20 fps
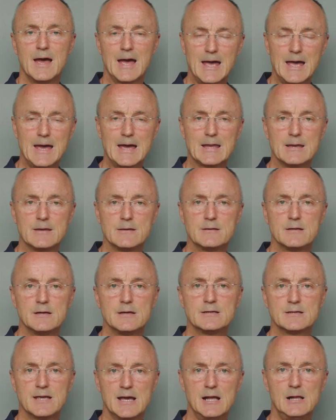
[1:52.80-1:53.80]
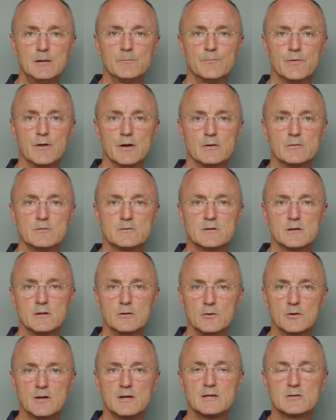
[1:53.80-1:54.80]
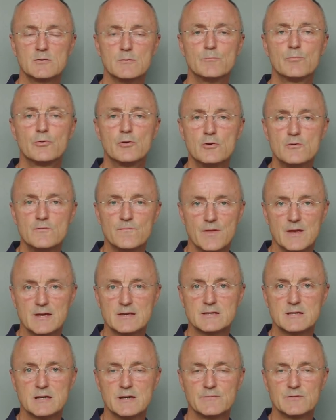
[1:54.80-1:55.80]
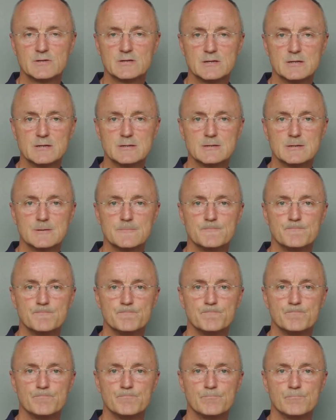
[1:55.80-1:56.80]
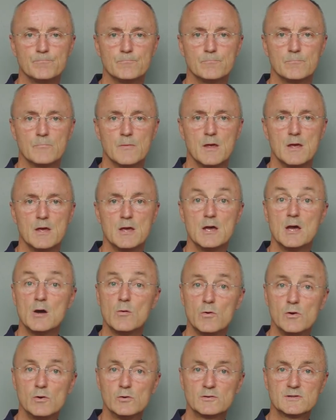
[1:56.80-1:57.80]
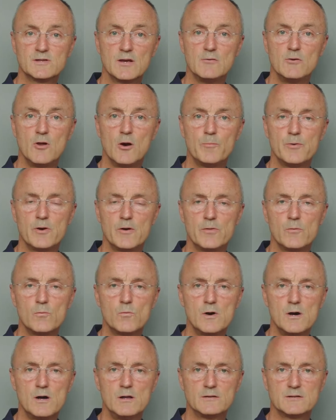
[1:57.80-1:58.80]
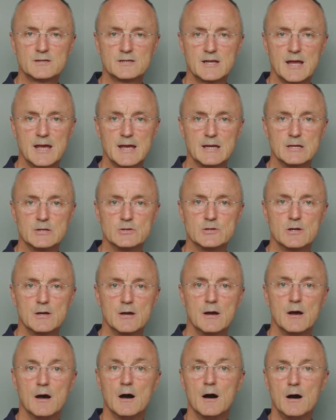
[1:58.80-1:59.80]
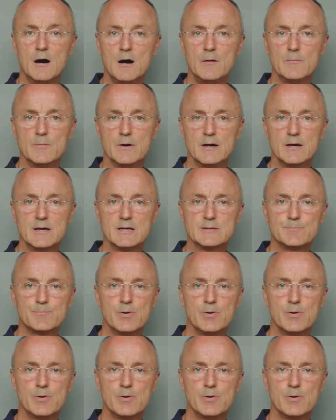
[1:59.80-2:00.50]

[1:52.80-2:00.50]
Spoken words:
and to help those looking to improve their services. We also lobby on the world stage. ARMA is